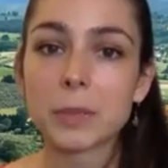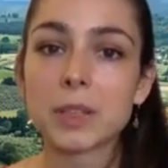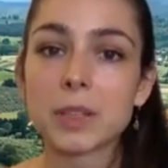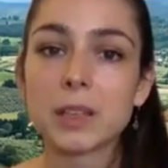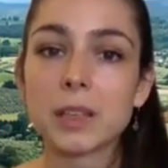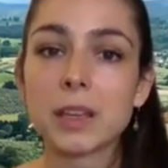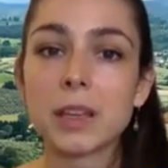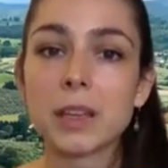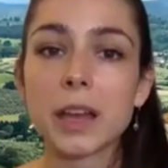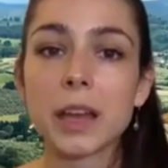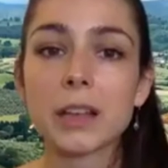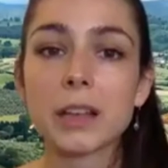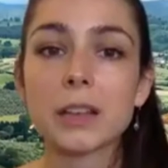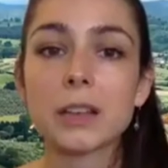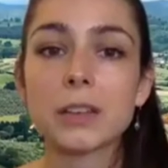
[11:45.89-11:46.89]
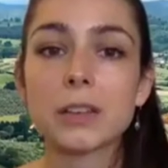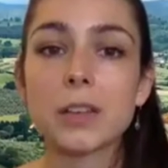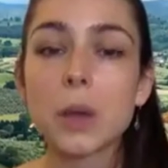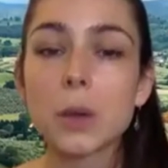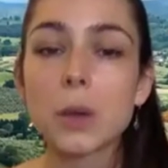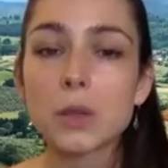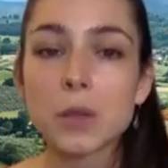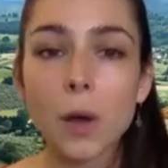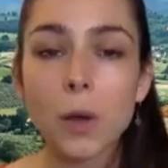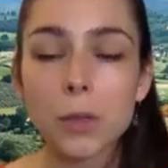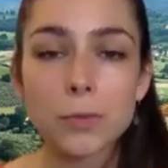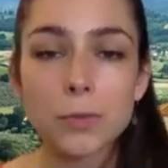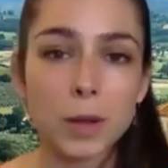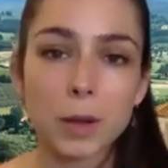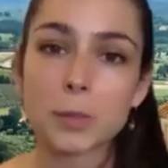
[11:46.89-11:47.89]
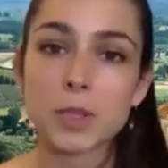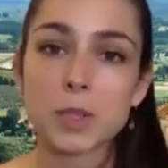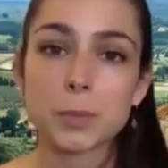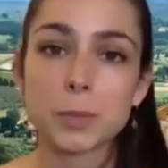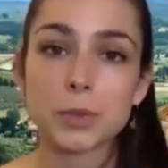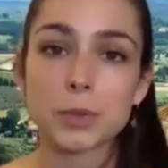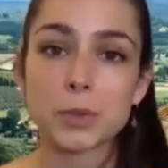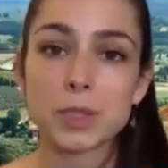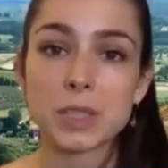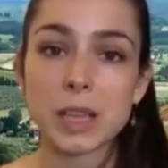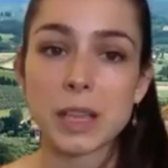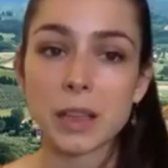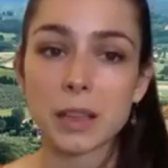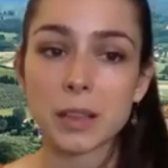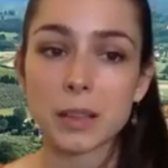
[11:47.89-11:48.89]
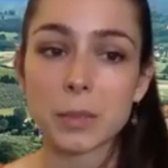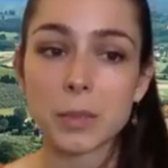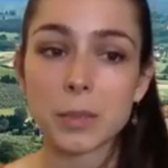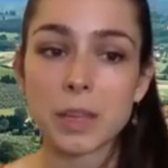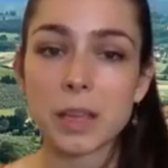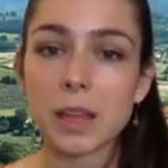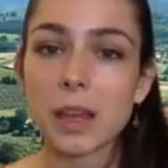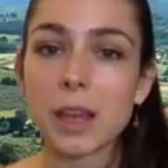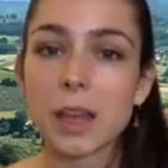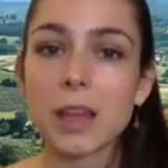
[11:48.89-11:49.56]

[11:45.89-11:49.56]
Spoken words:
He knows all the farmers producing the meat.